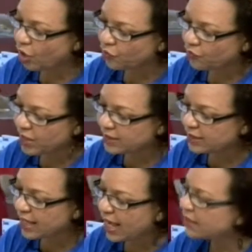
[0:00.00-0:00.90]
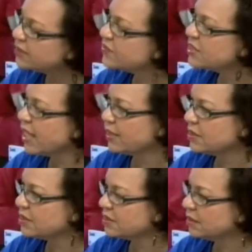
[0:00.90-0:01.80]
created the act of sex
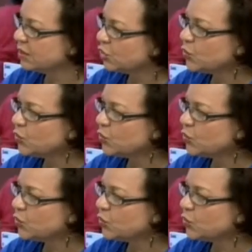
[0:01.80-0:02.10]
to